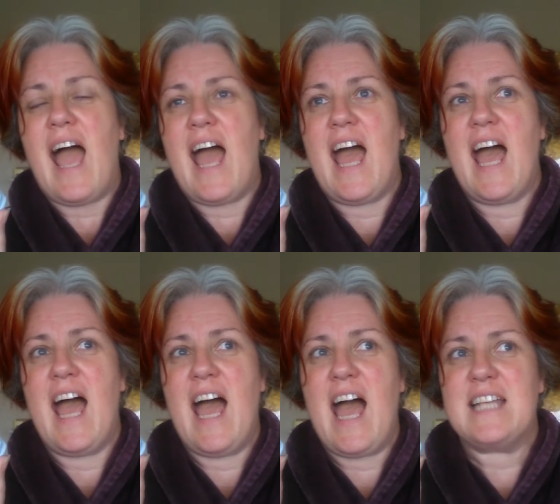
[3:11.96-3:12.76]

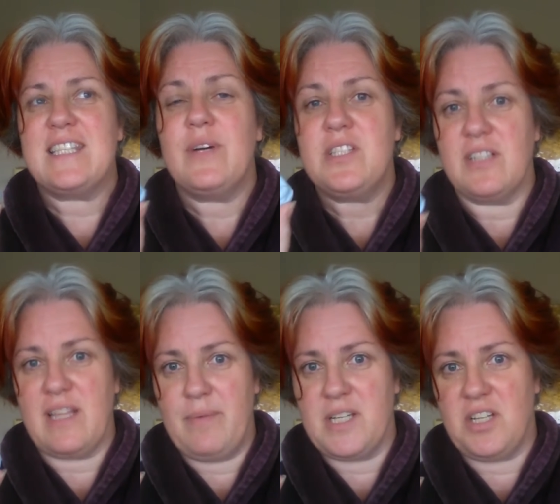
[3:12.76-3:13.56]
Uh, so I took
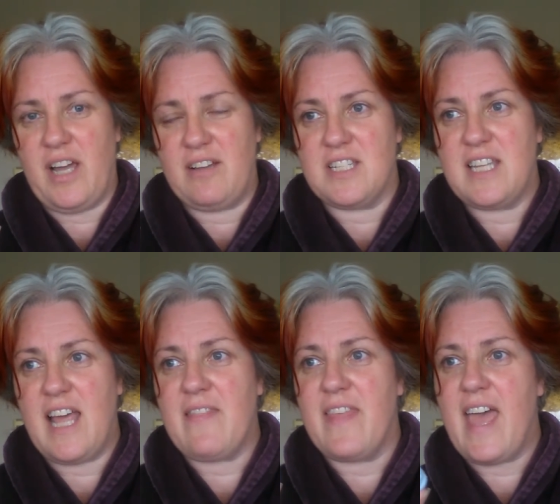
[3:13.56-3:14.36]
that picture out.
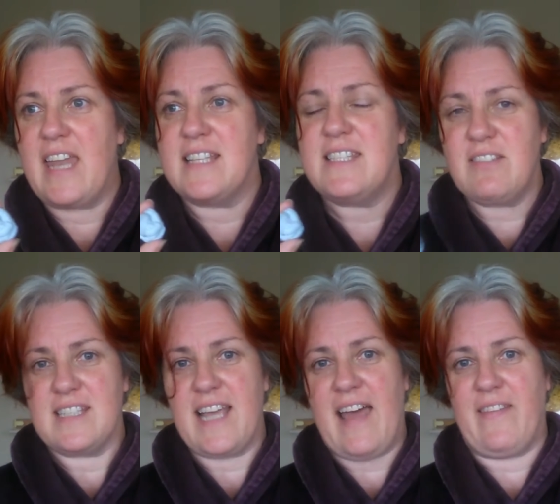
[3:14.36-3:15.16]
And then as soon
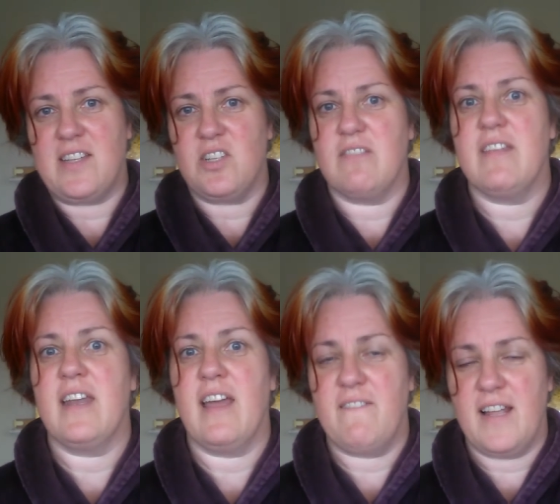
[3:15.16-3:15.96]
as I had that done,
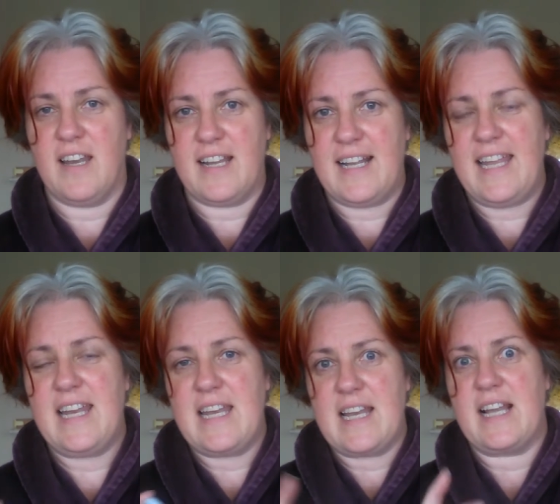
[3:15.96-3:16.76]
then I felt like
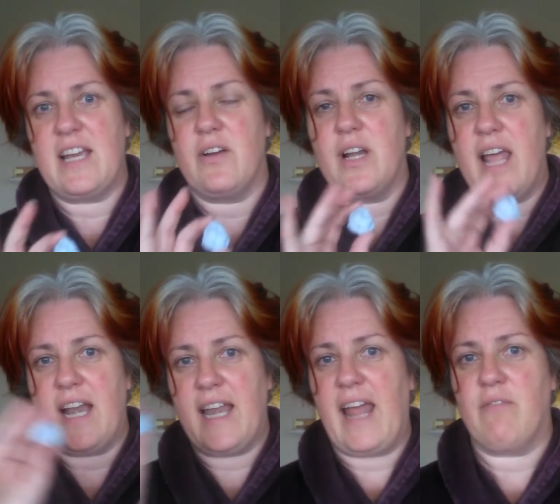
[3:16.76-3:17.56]
cleaning and clearing
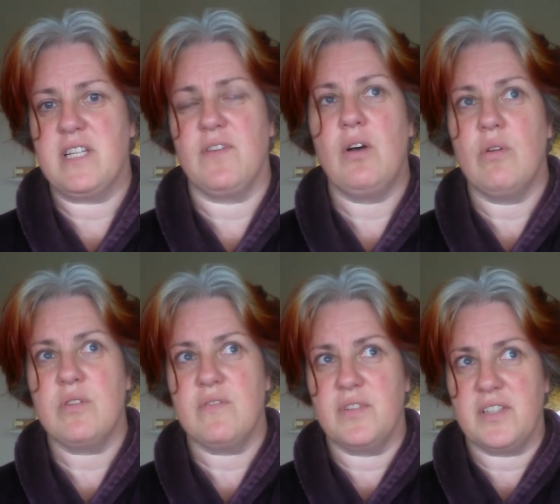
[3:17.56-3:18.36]
and getting rid of a whole
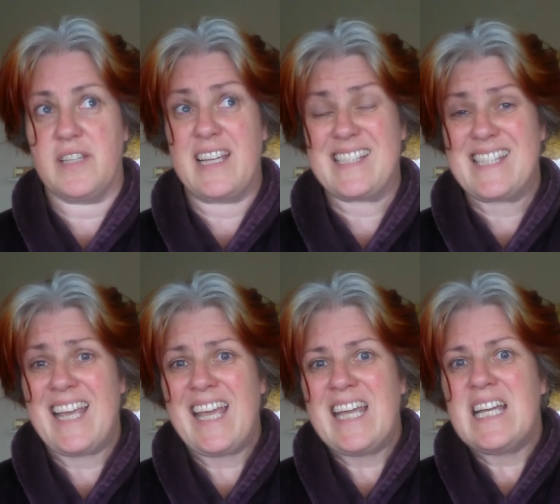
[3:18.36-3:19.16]
load of other things
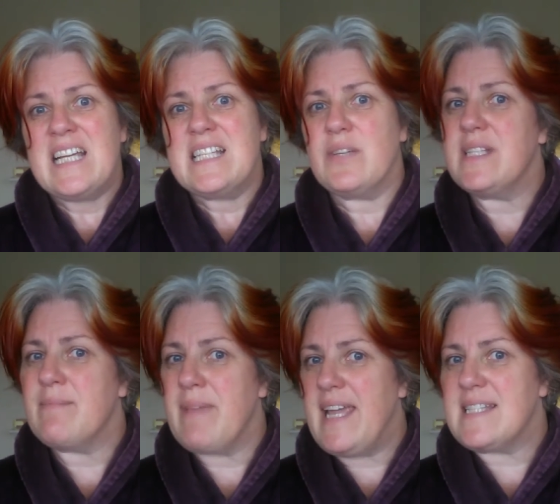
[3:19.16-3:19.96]
so it's
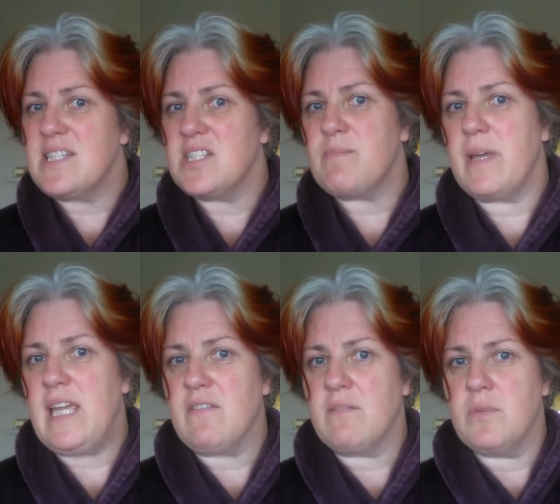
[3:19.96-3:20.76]
amazing just by
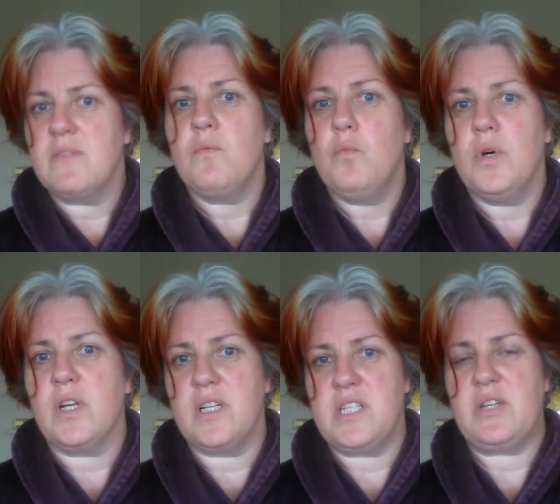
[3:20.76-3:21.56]
even moving
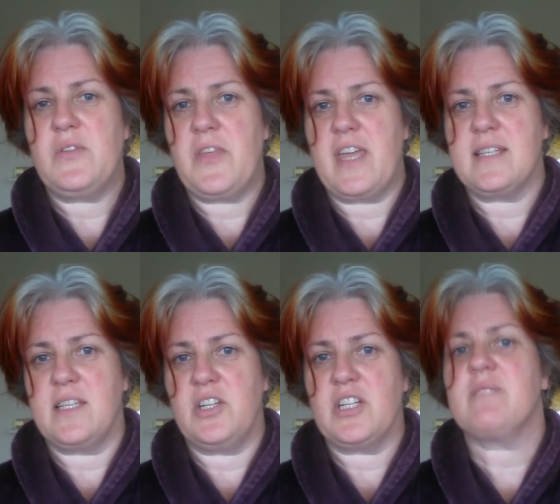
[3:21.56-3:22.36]
one or two things
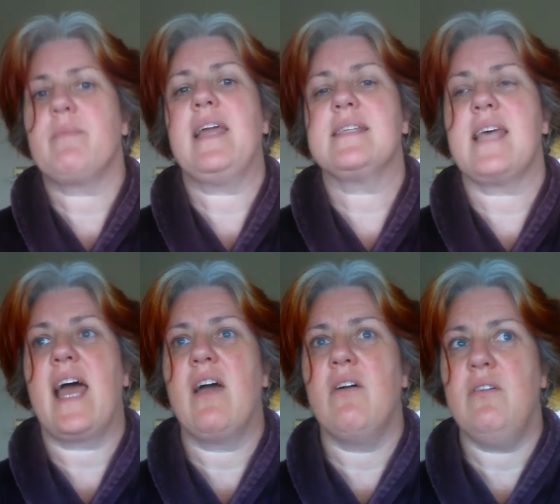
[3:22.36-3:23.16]
in your space,
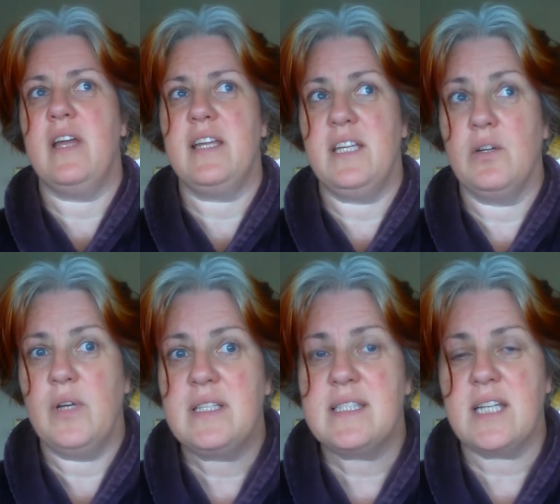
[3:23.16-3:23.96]
how, you know,
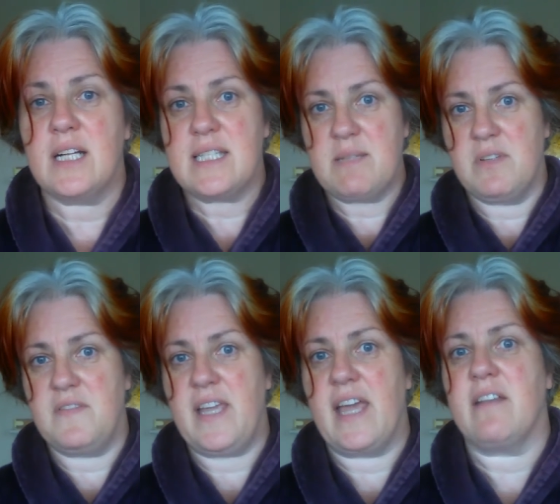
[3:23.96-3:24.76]
it starts to
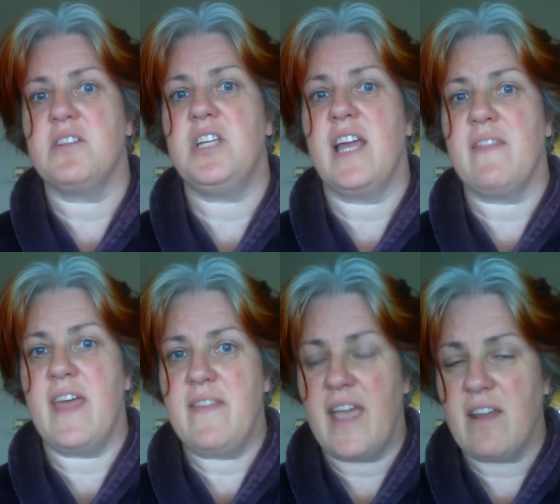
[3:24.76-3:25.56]
move the energy and
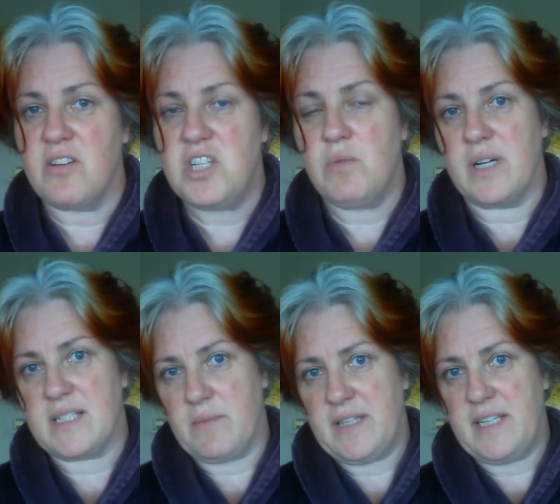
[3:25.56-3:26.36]
then the energy
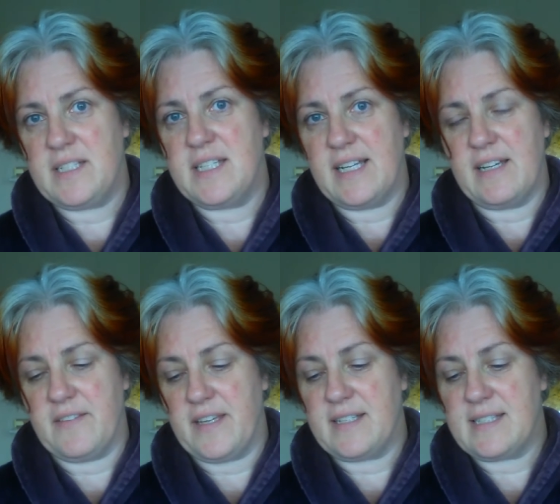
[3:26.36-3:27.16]
works with you to
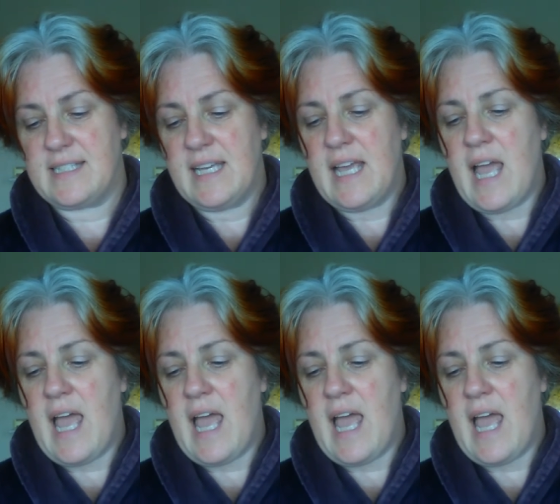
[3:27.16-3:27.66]
clear things.